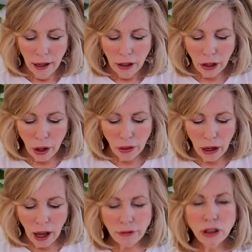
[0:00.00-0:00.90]
You know, the
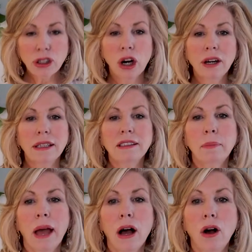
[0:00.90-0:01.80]
lover's card is
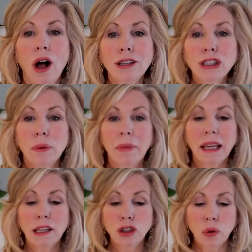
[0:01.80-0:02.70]
about also
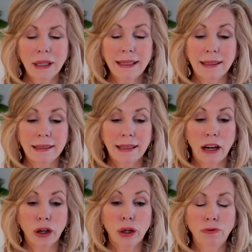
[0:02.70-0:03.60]
making choices
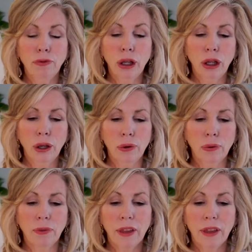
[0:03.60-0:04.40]
that are good for you,